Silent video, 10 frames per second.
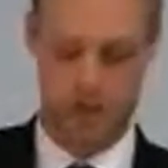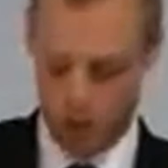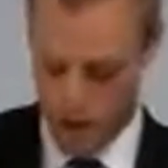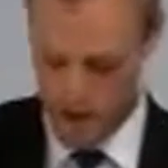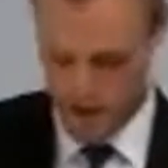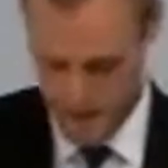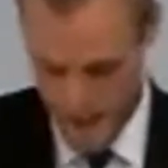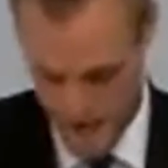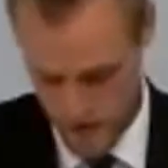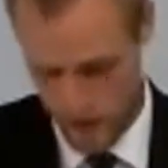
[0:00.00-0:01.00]
join the
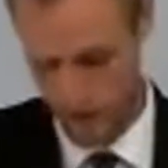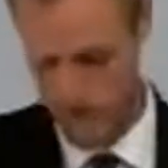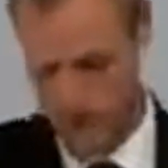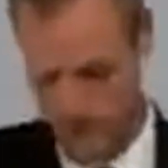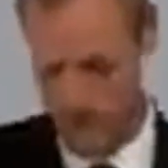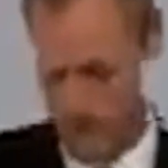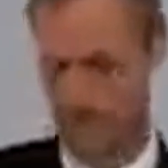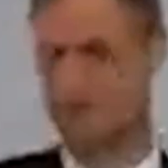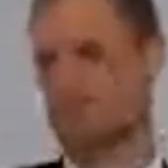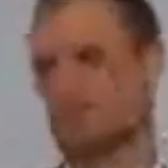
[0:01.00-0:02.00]
saints throughout the
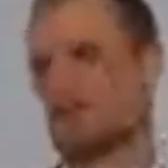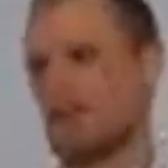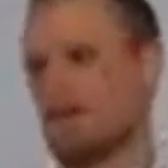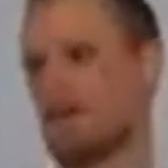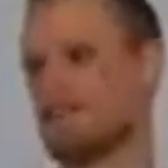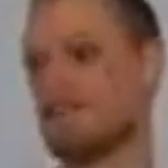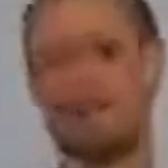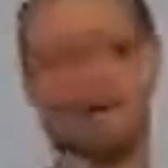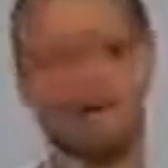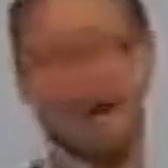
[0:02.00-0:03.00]
ages,
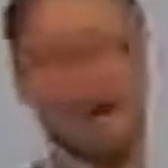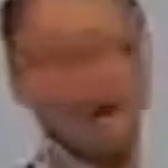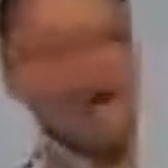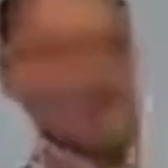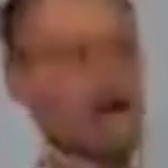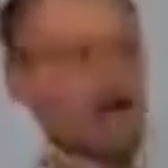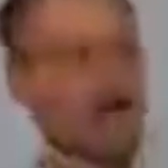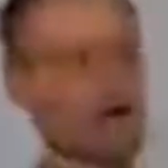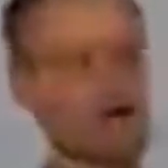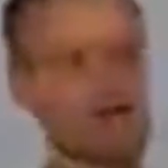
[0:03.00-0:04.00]
declaring with our
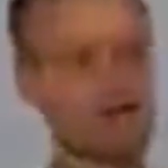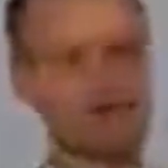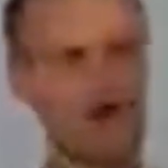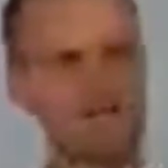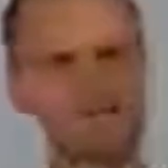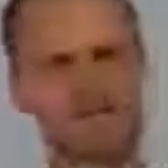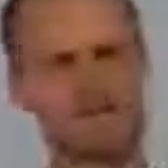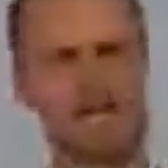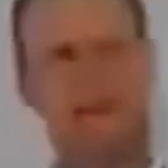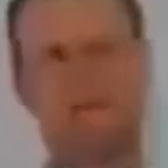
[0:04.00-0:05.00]
Lord Jesus Christ on the
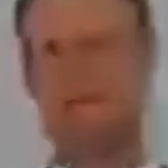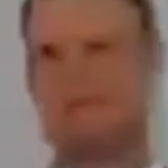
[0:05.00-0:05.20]
day when